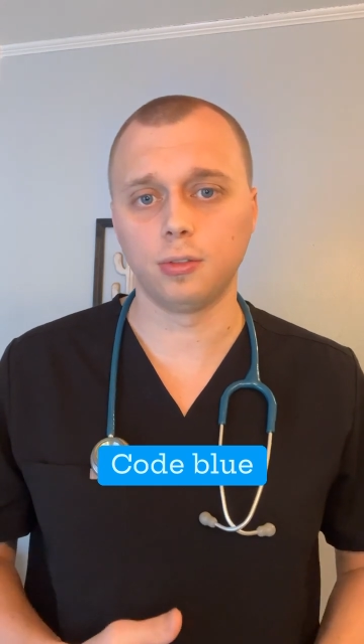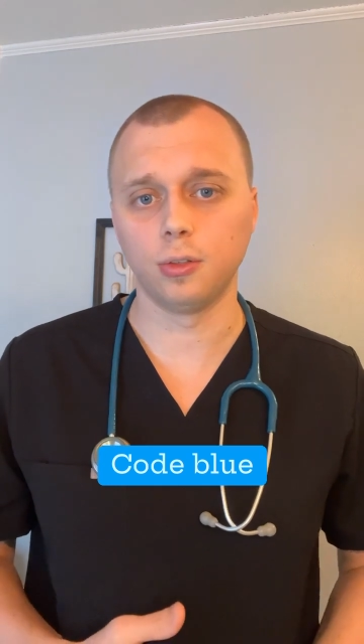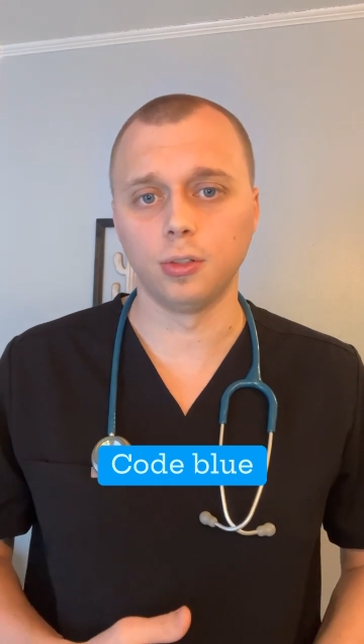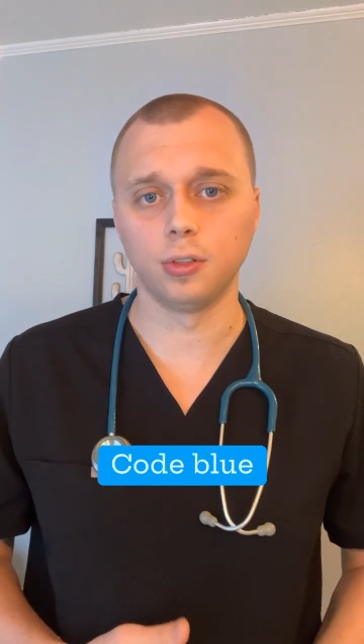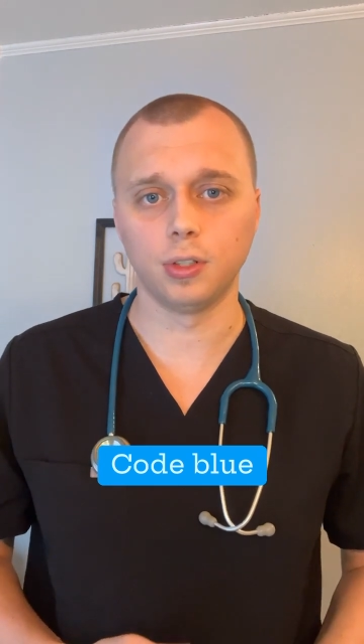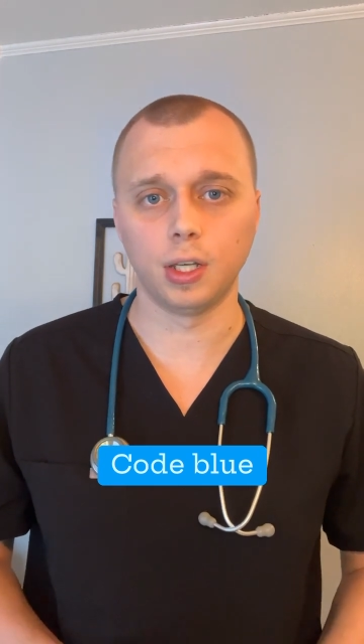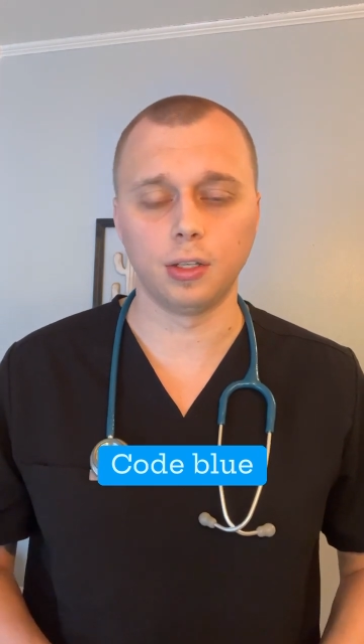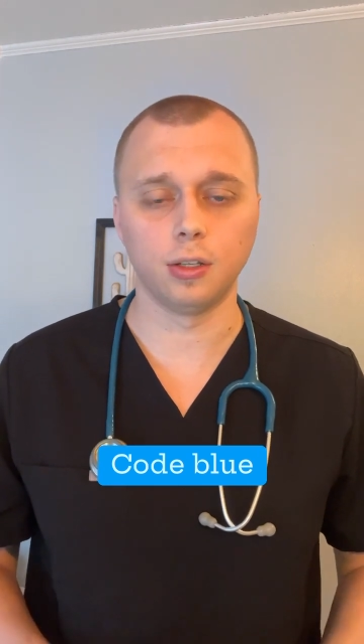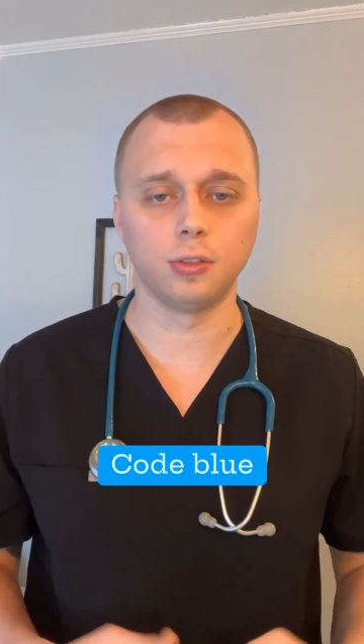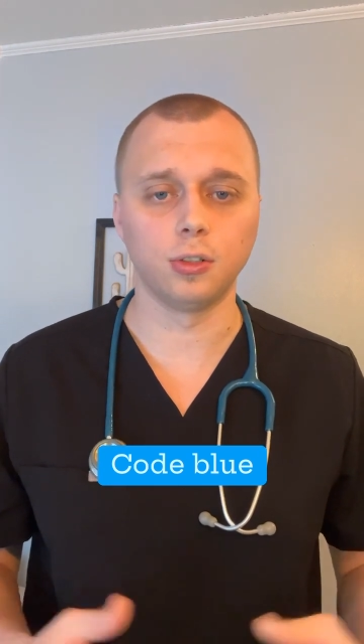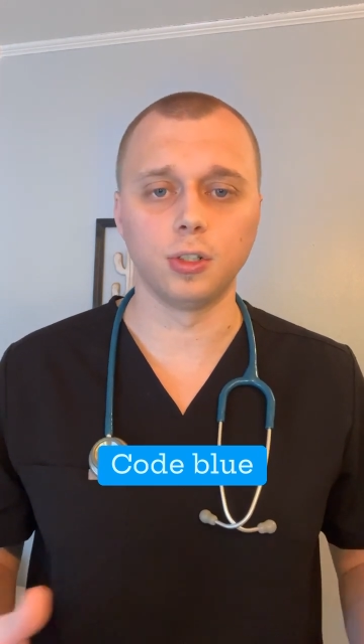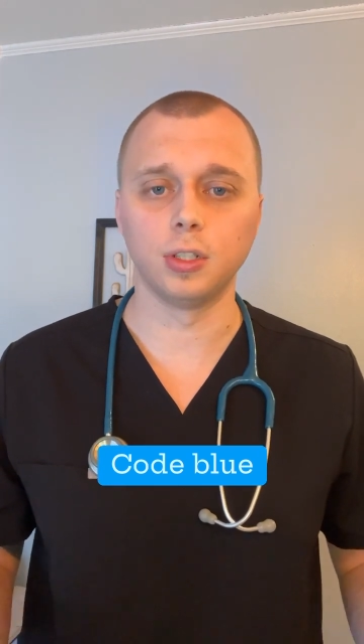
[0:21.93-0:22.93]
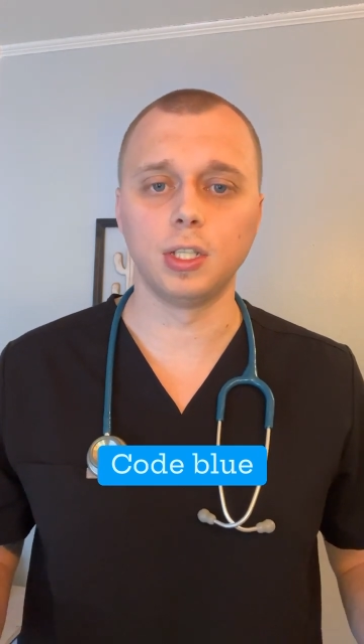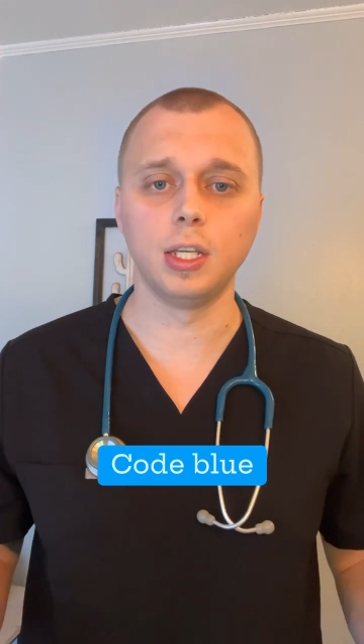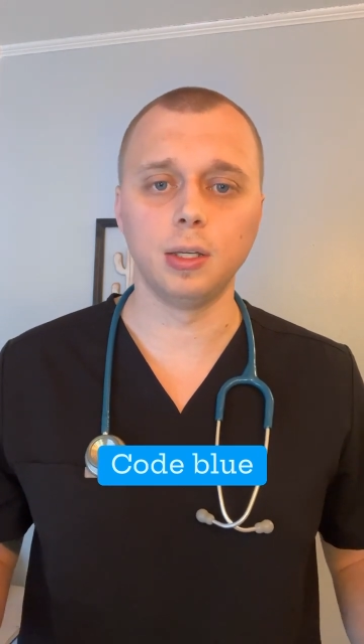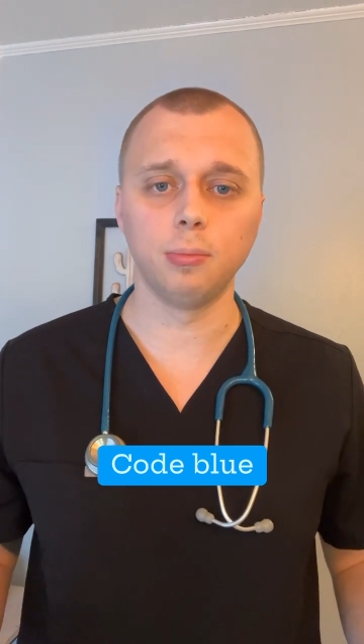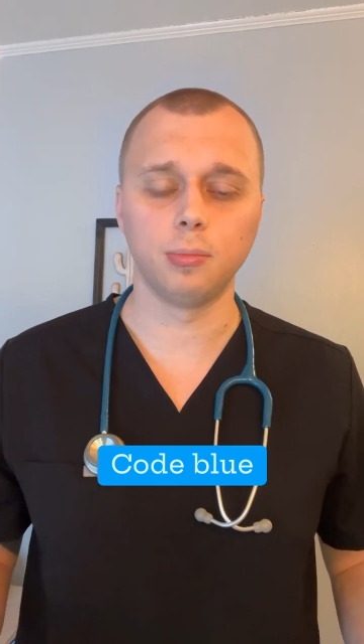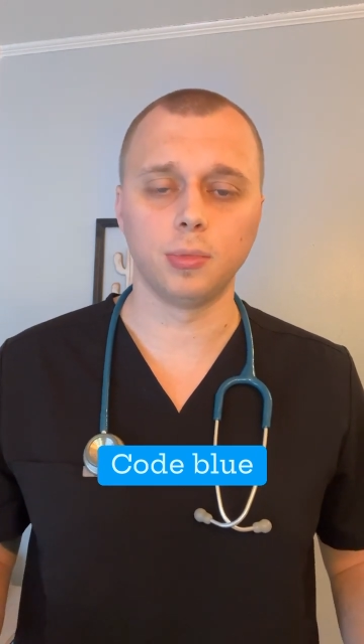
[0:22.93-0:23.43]
So there's like a certain
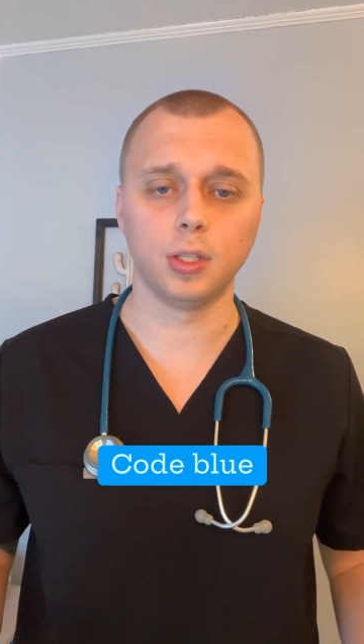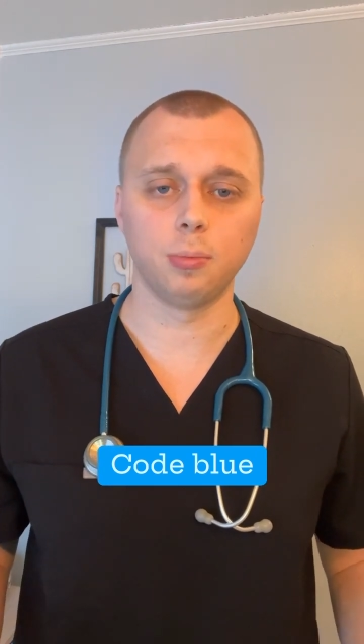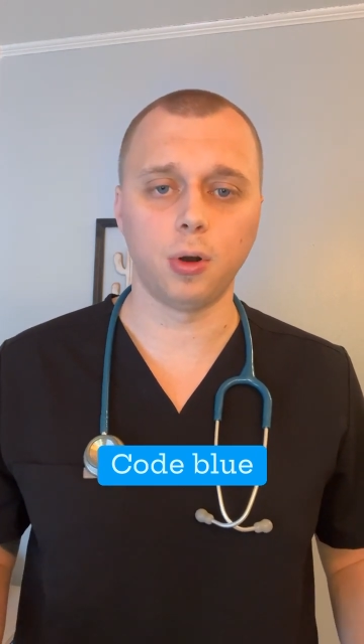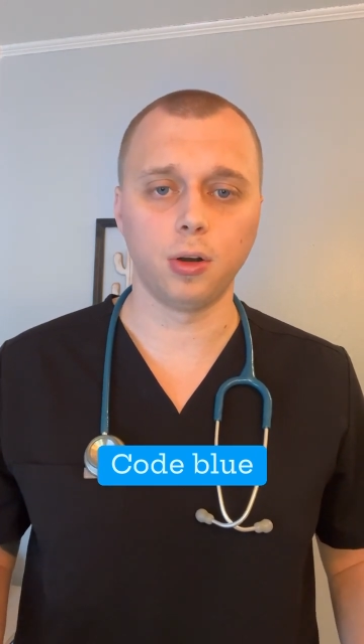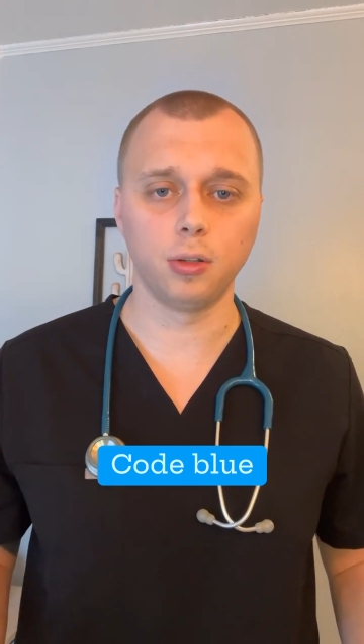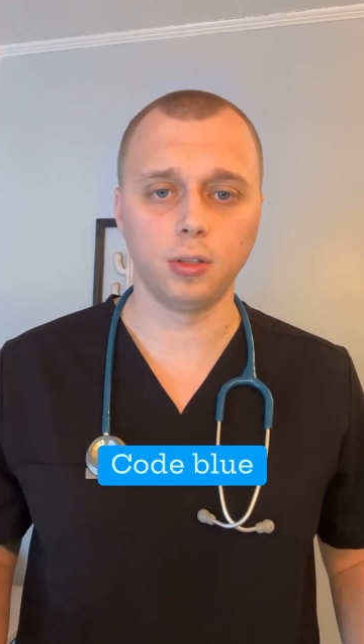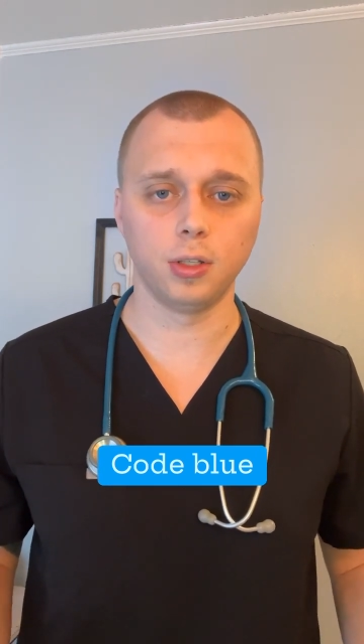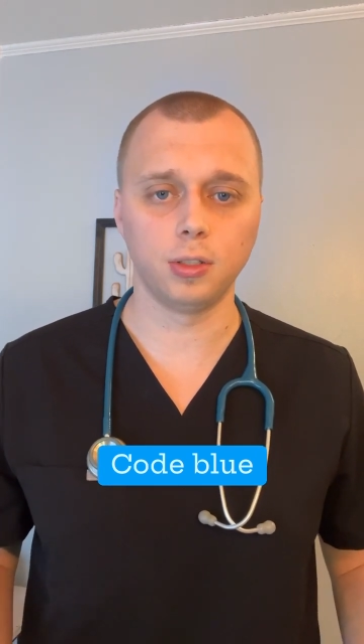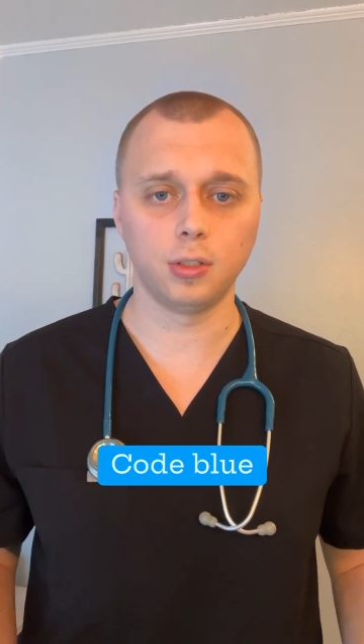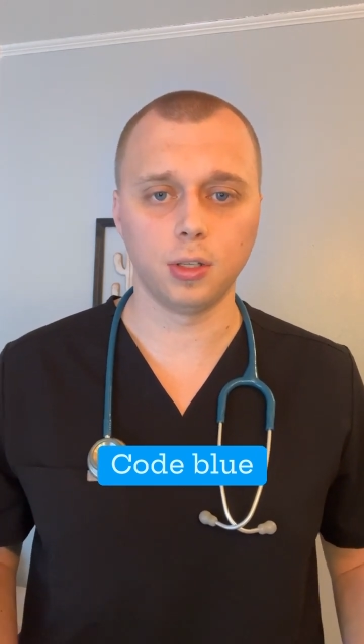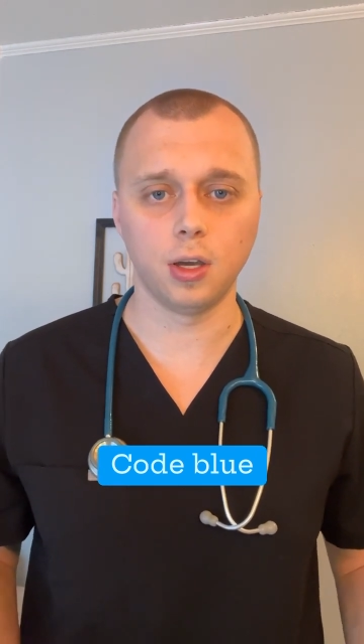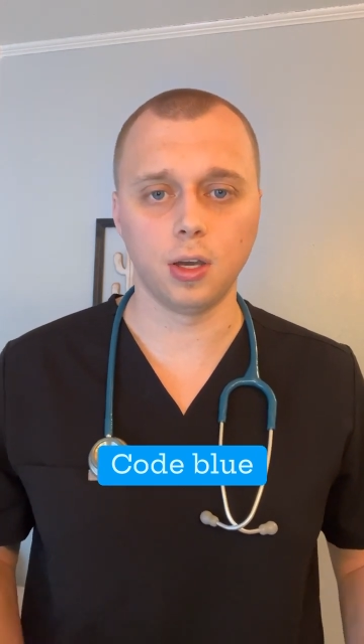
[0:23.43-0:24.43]
team that's part of this